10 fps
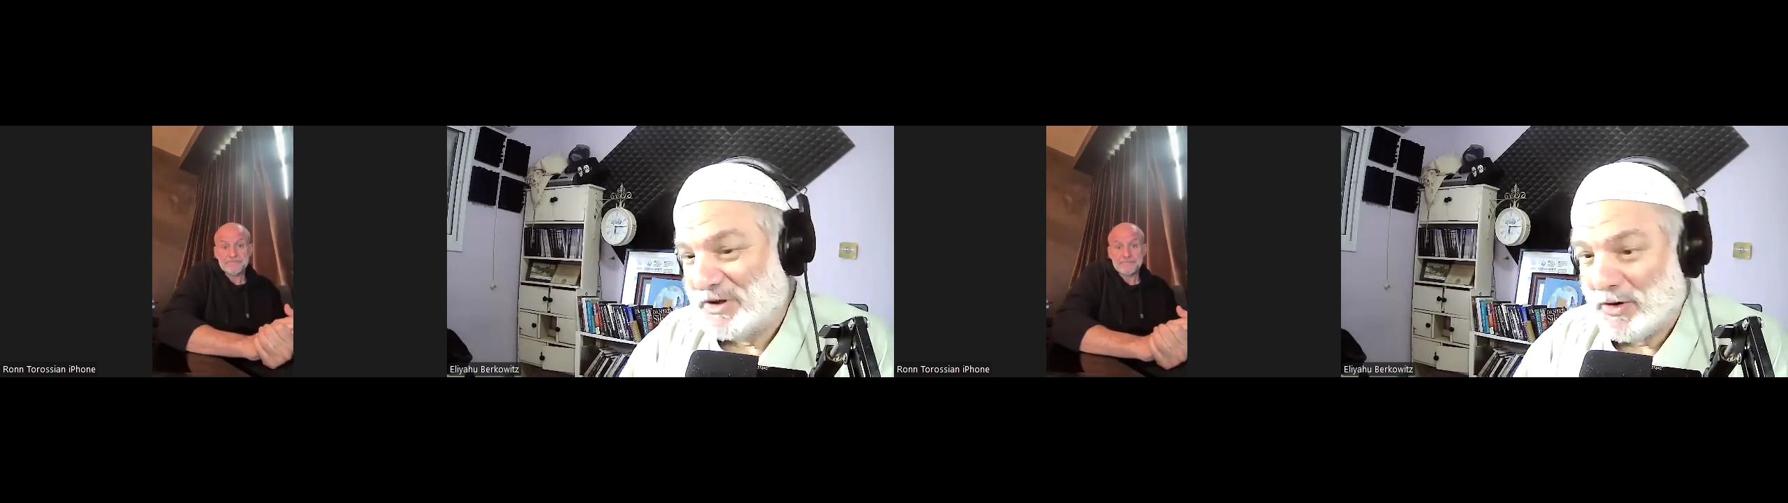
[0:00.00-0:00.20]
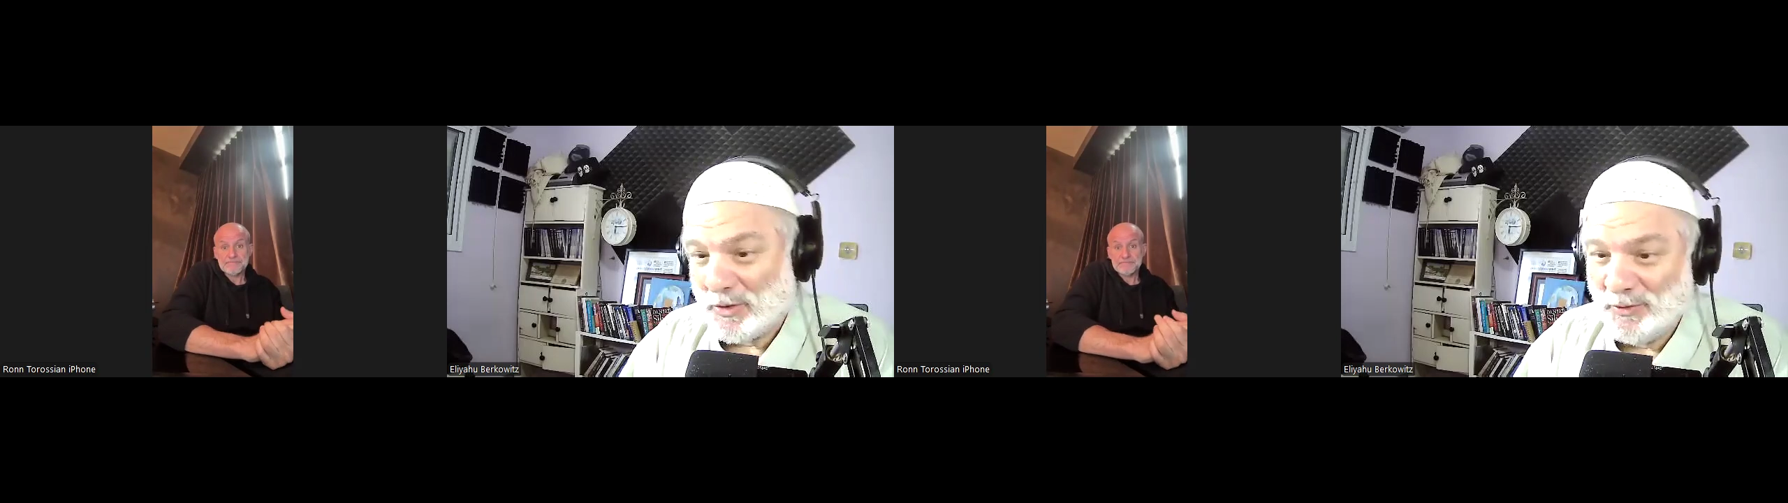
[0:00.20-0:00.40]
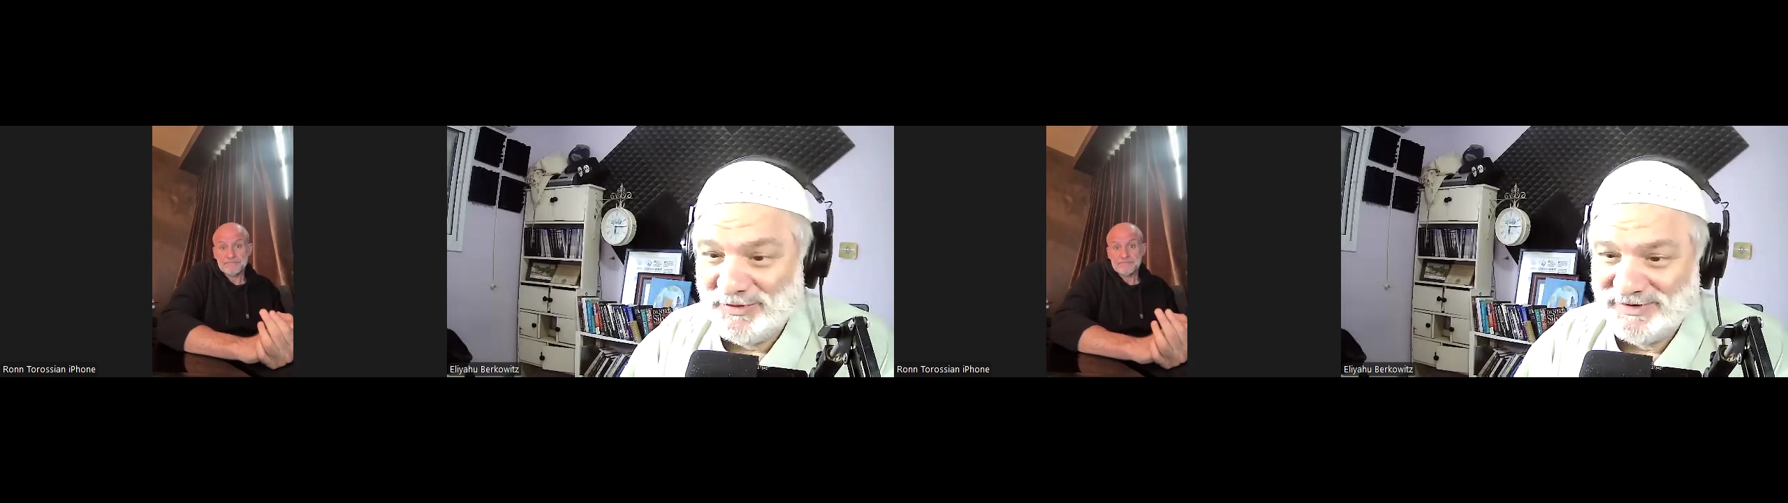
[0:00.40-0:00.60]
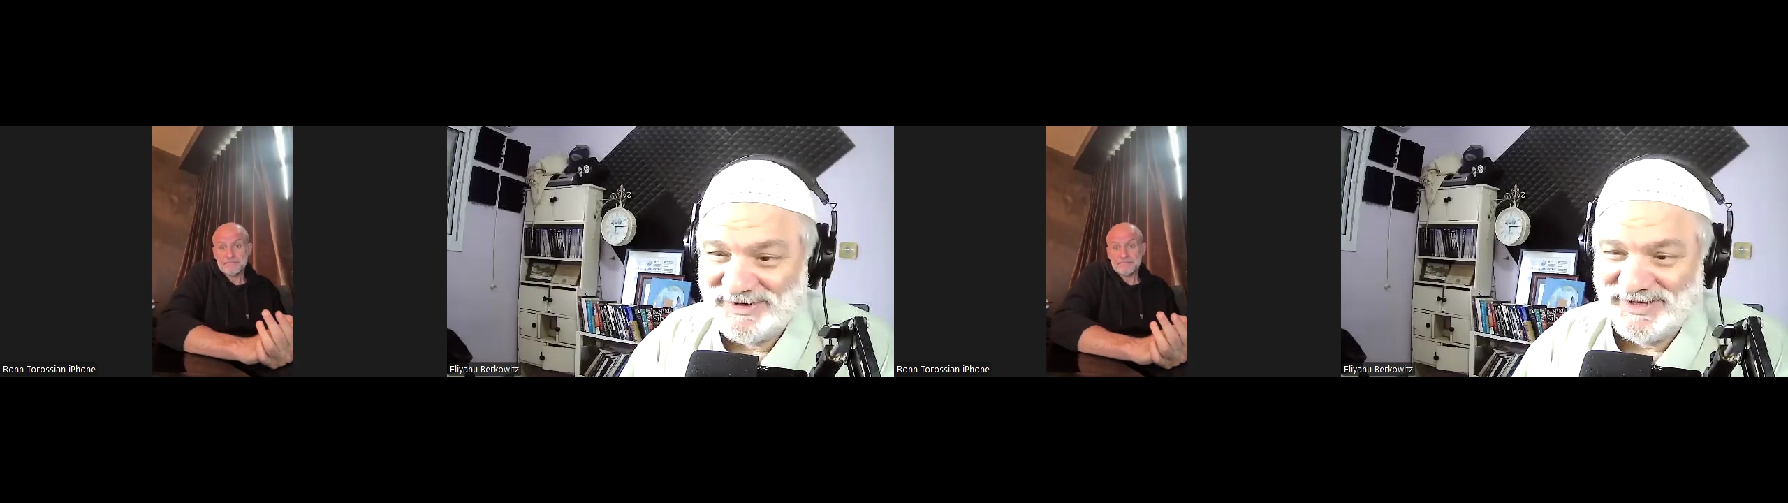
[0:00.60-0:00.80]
No.